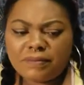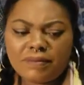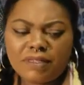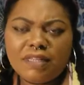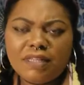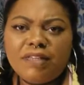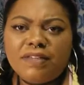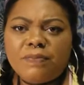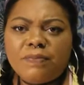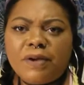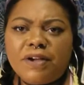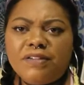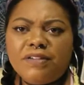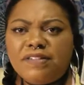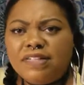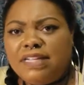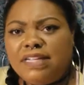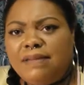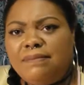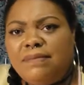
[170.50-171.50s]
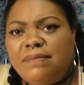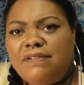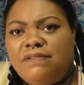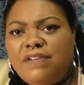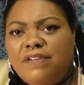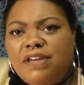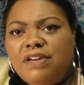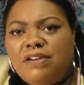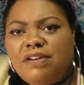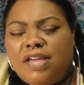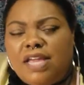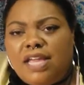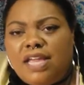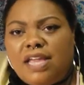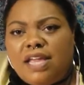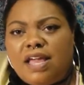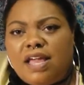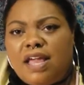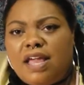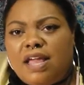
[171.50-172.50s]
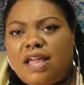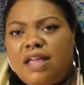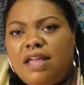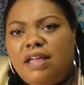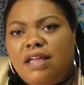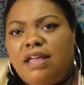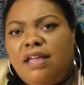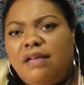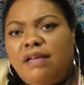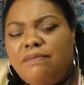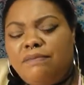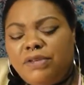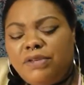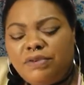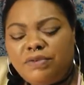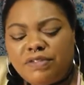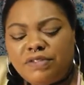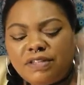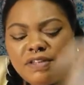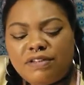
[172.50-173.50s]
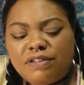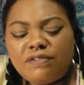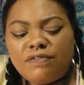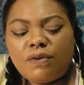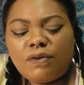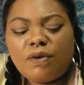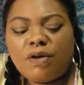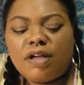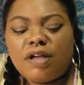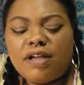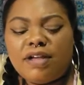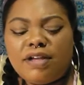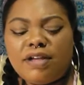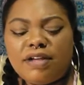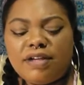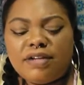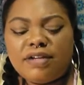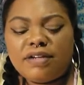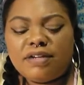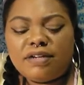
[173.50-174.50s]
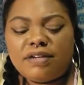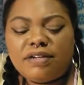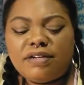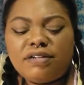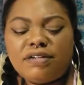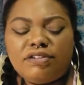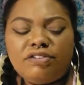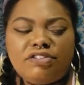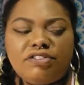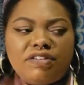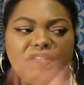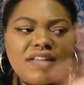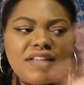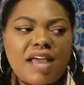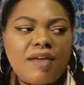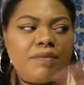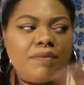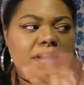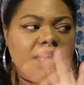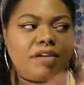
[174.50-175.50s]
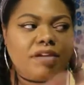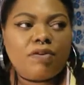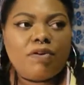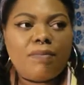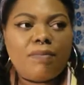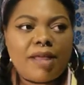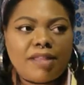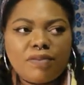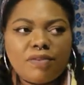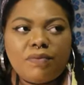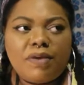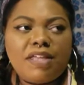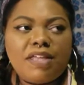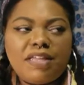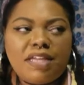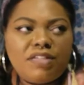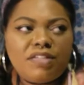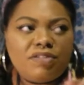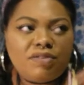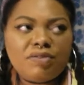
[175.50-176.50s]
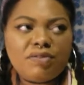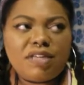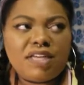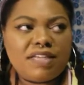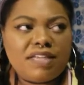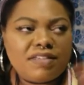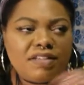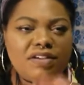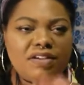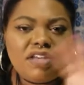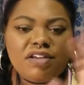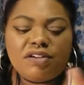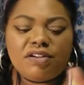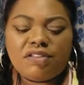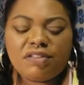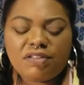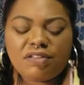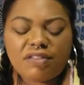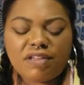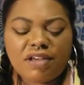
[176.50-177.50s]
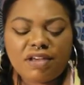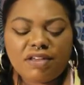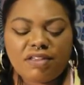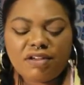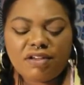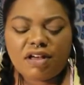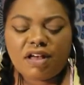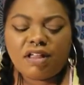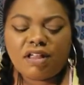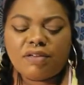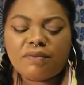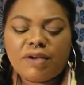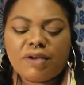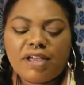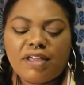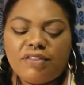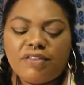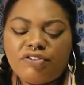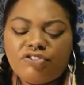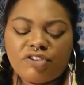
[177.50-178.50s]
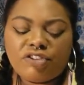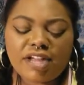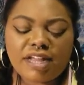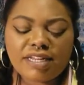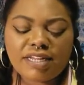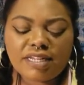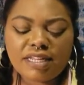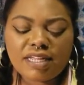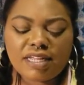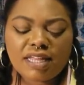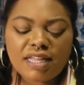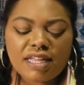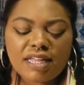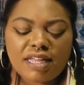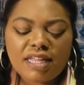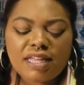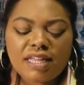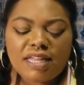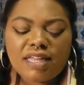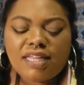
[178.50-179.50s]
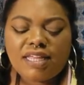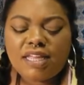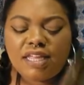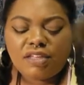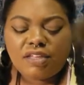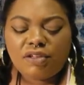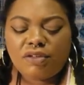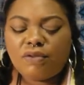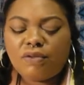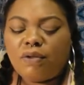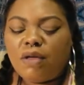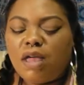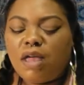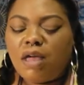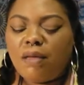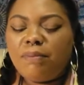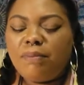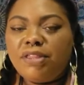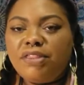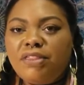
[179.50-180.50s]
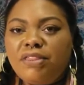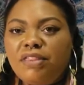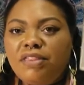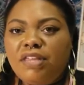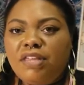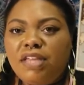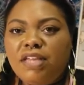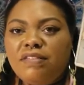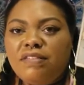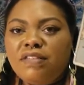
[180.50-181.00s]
this person can be very uh, abusive or just tyrannical about the way they do things. They're here, they're there, they're all around, they're trying to get you but it's